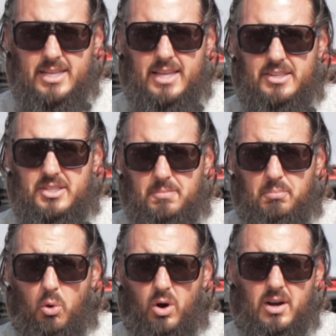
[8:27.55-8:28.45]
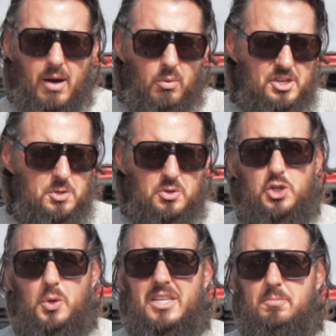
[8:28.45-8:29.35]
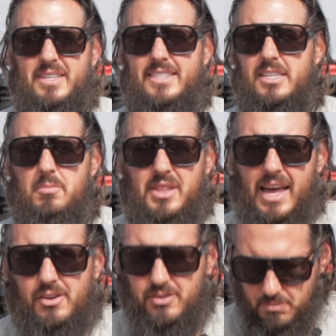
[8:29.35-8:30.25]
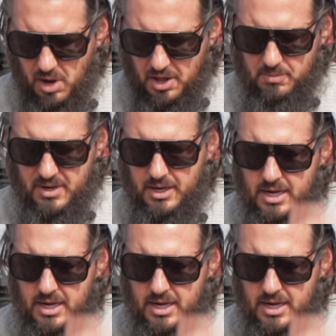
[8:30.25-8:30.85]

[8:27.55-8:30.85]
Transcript: That's the port. I wish it was USB-C, but that doesn't bother me.